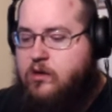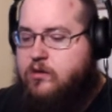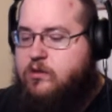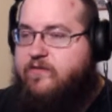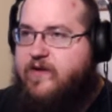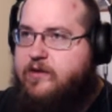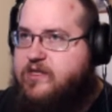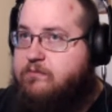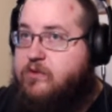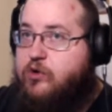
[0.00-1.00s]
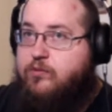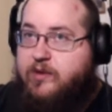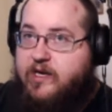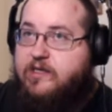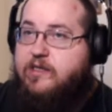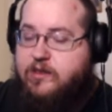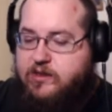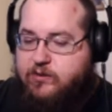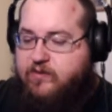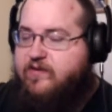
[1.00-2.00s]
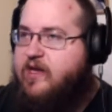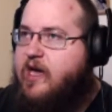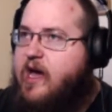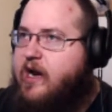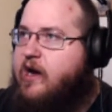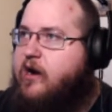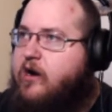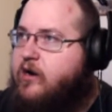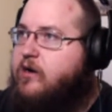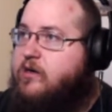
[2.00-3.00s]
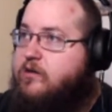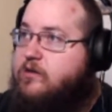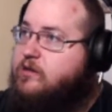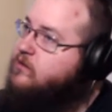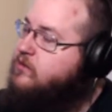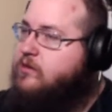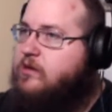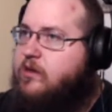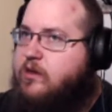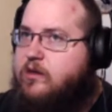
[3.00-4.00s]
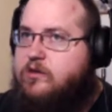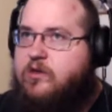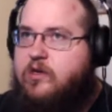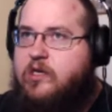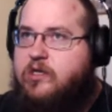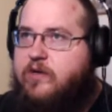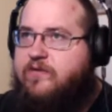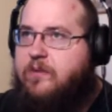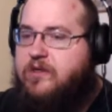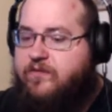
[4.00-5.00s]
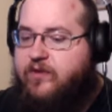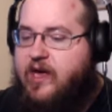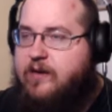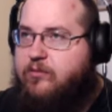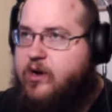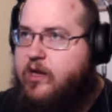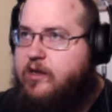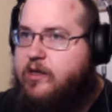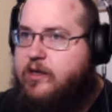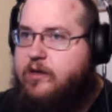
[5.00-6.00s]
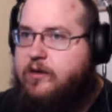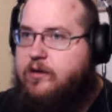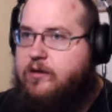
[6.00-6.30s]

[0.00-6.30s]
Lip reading: So we found some new places. We've got our strategic information for the admiralty.